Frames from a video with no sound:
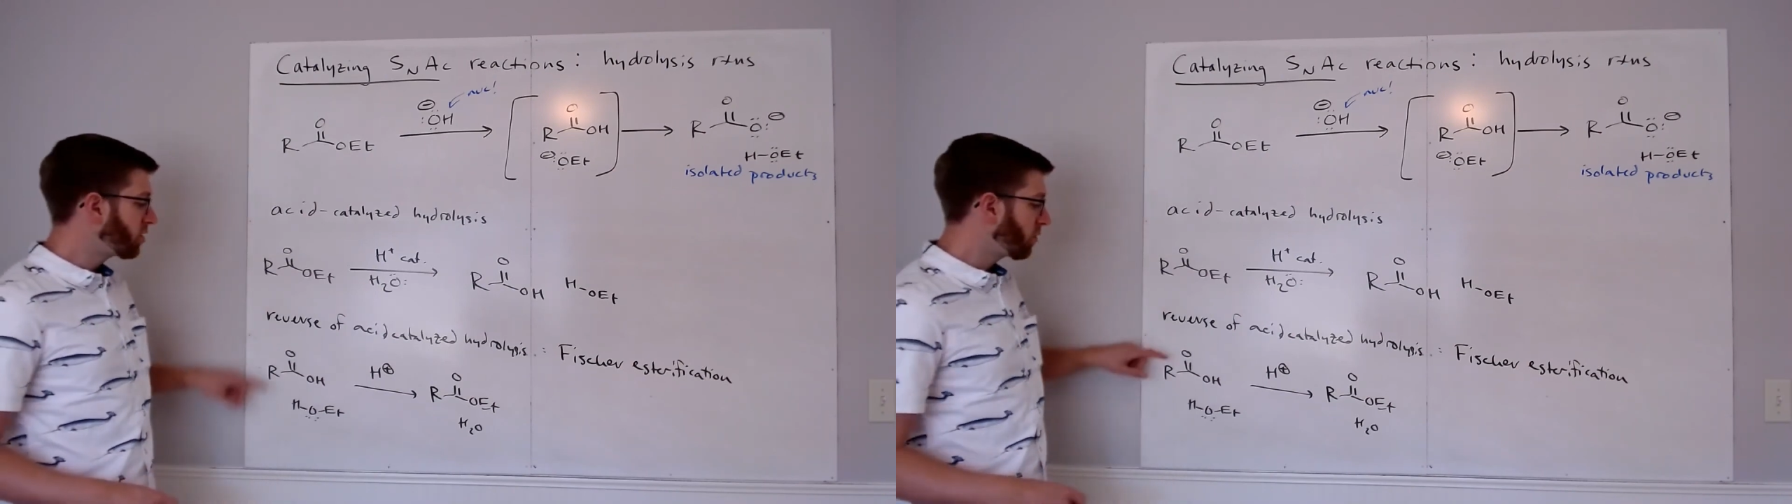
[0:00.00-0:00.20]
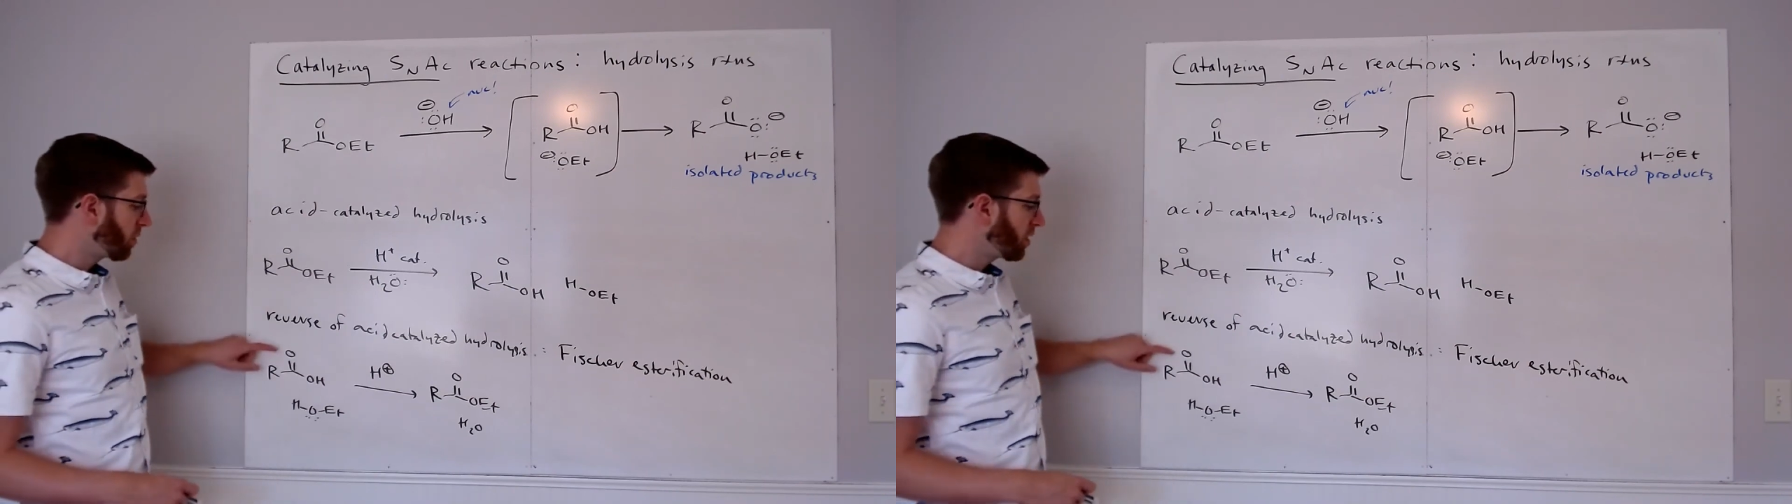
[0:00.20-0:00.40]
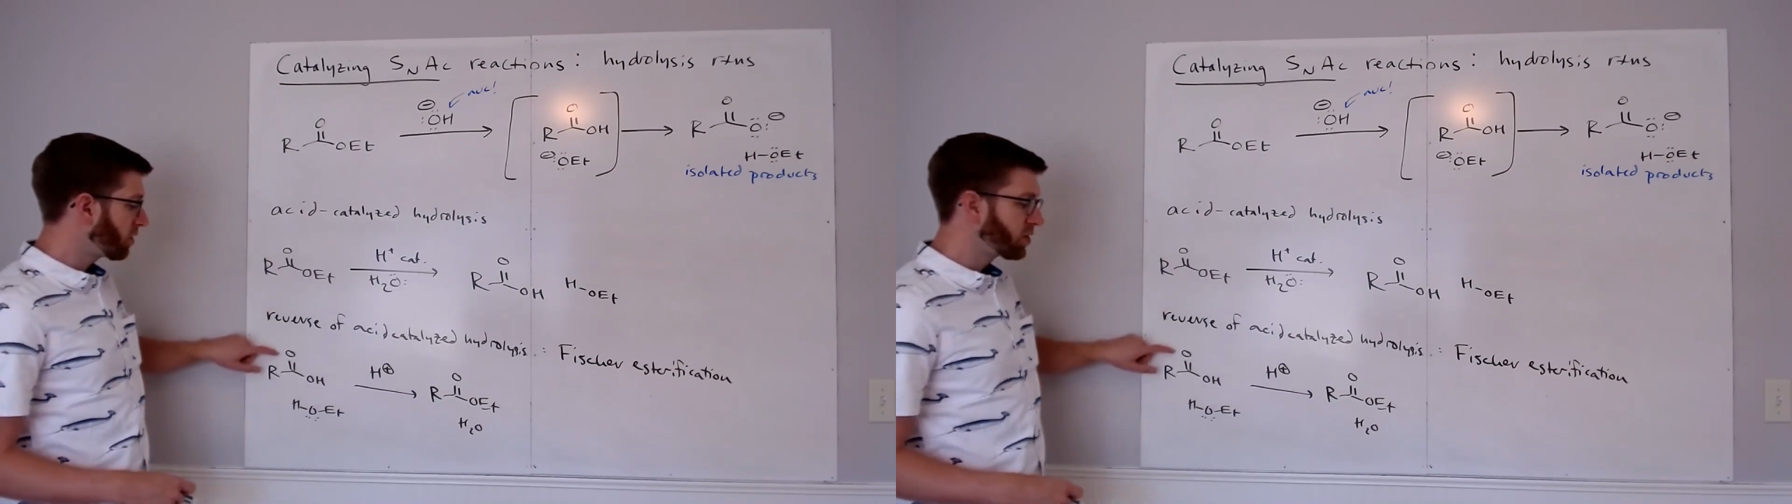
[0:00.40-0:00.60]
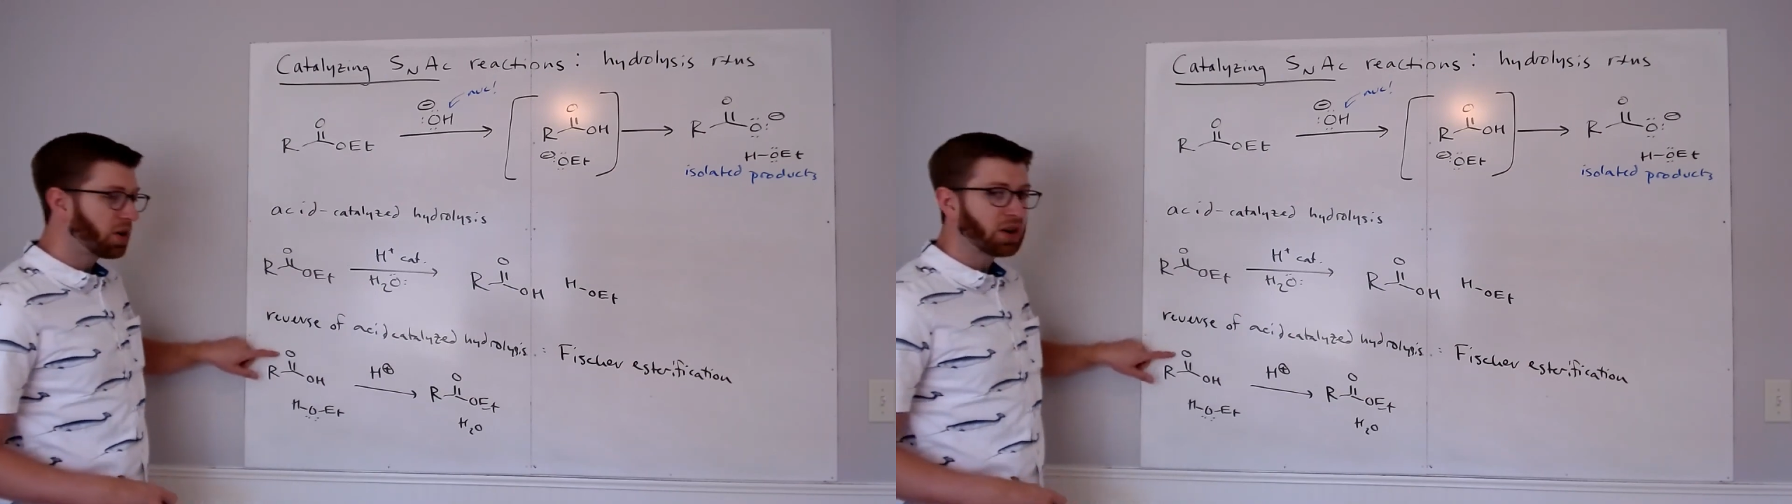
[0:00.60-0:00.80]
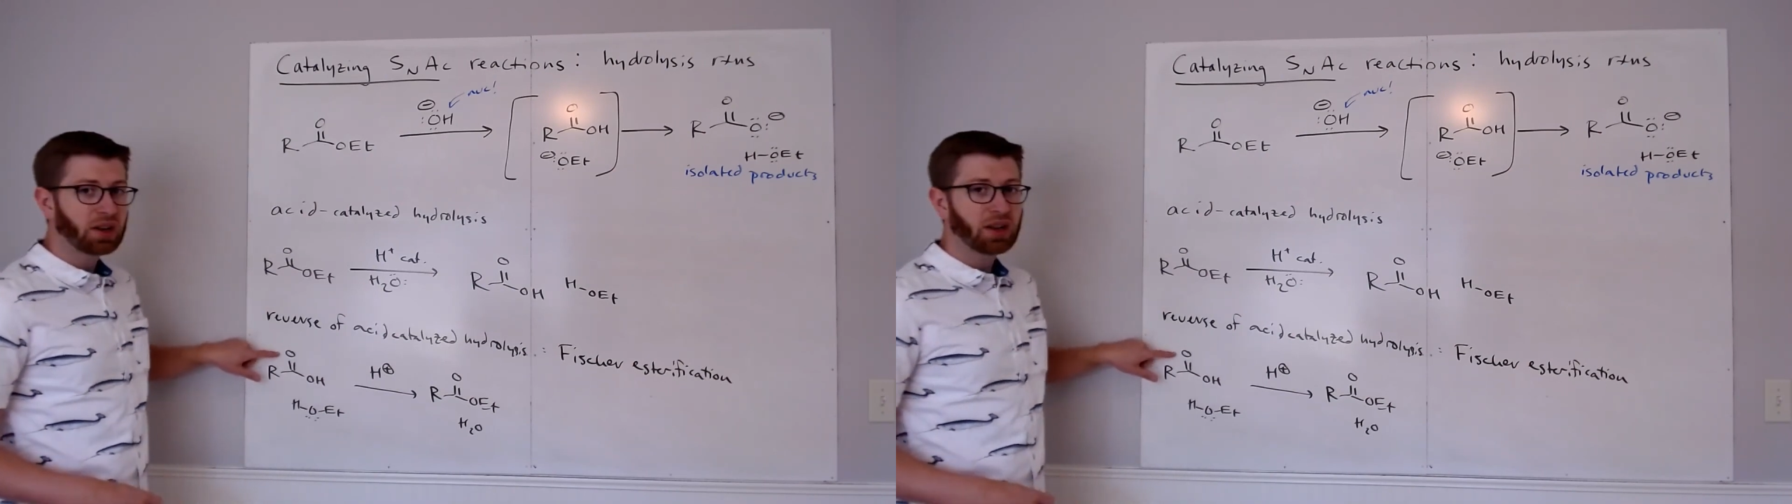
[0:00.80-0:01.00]
where your starting
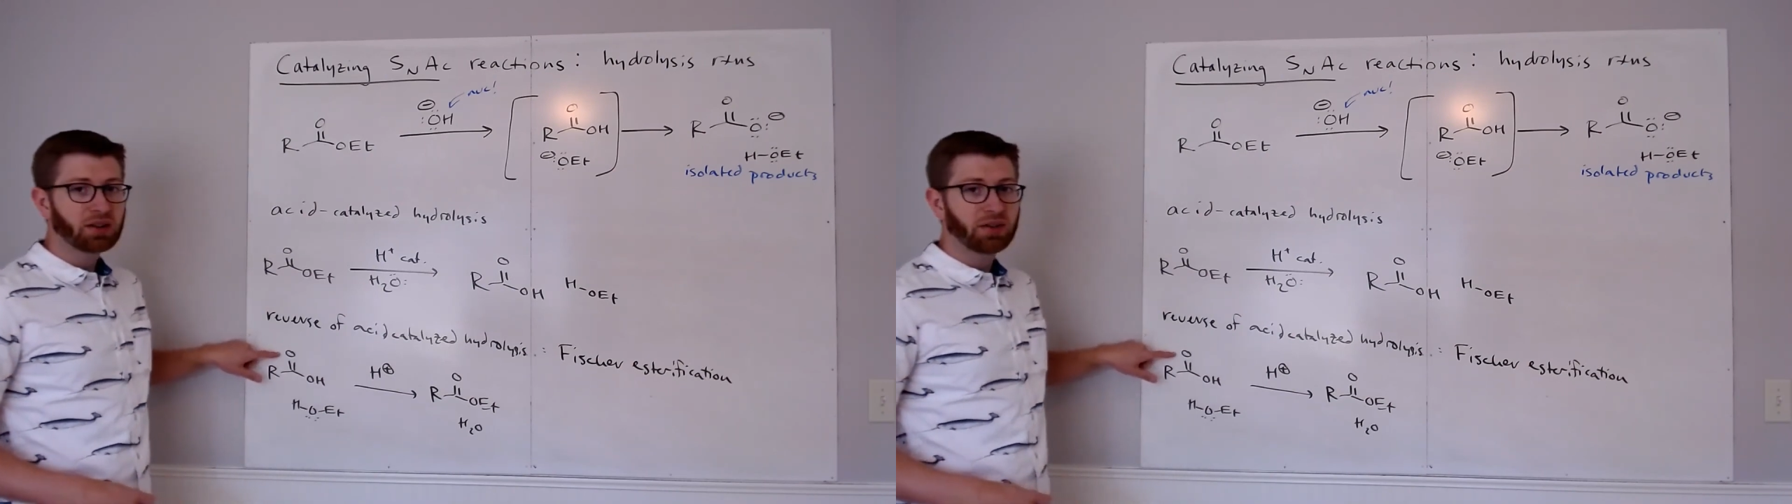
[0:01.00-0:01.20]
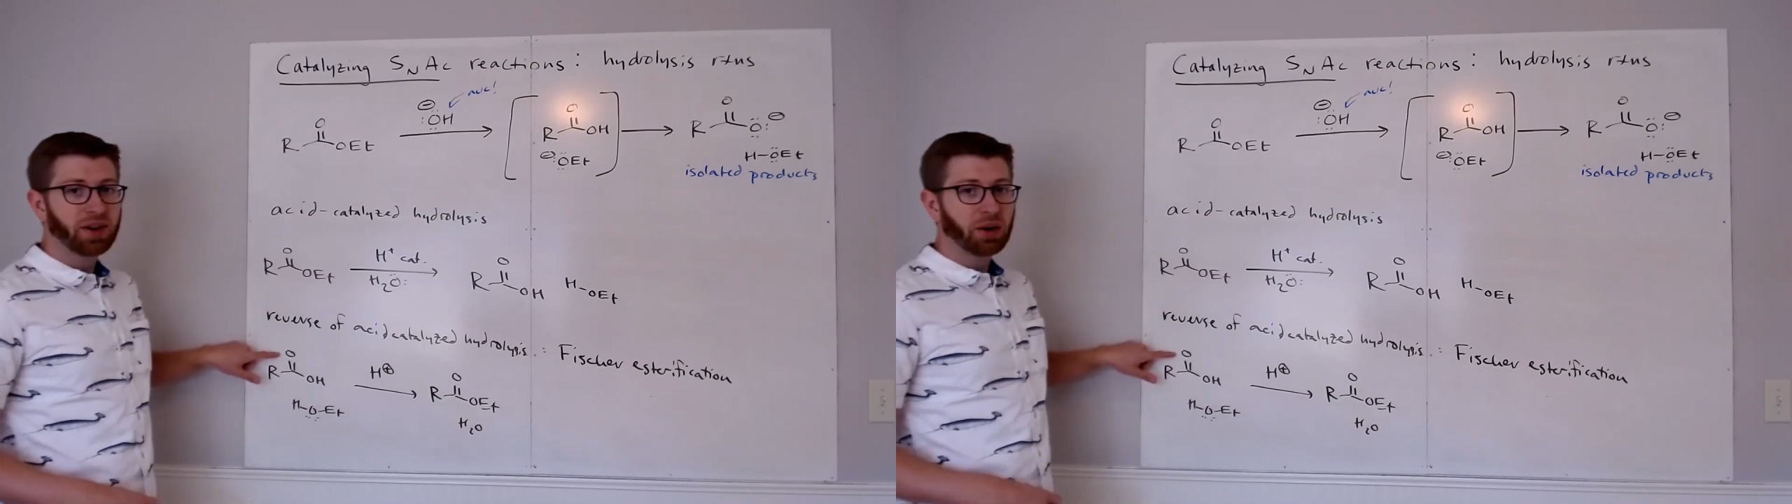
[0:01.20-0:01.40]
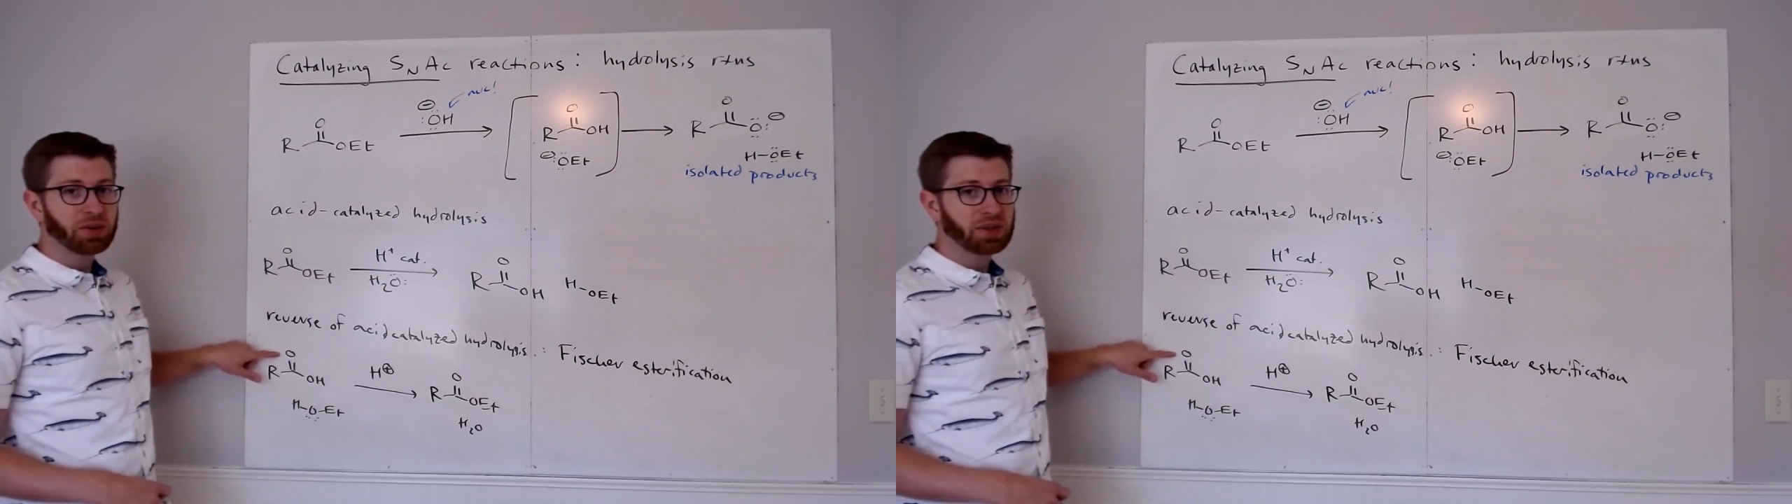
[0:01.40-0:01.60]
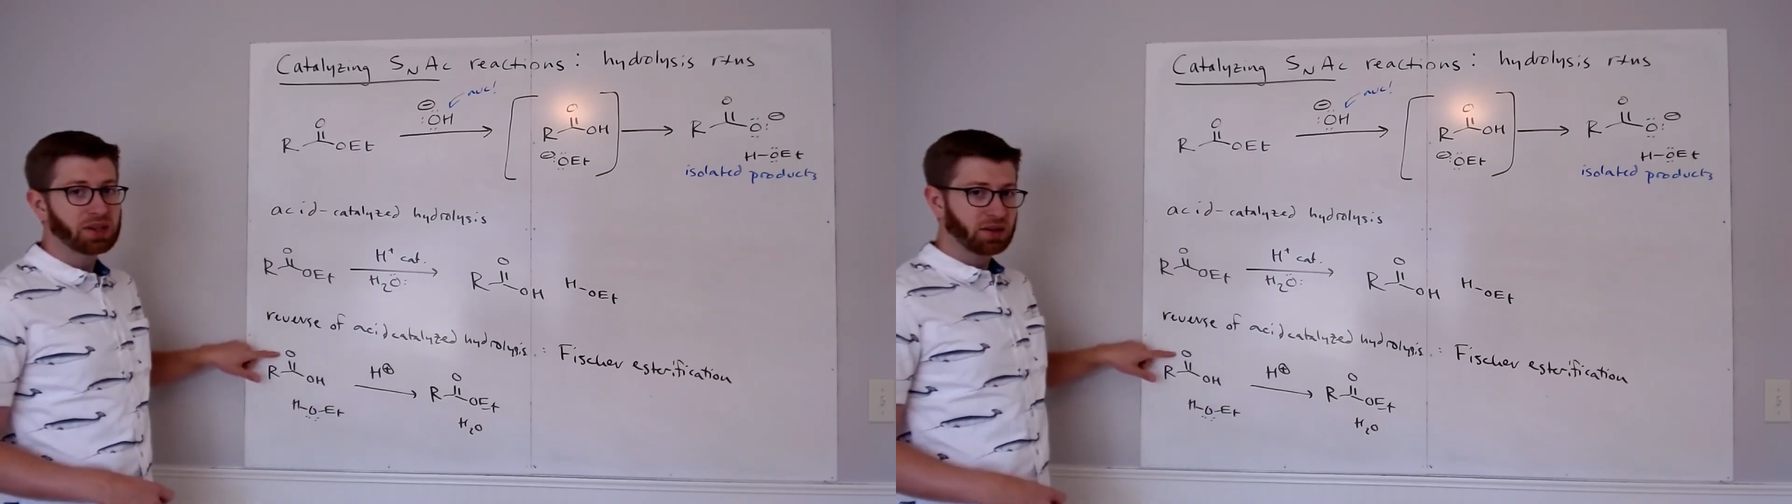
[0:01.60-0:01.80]
electrophile was an ester,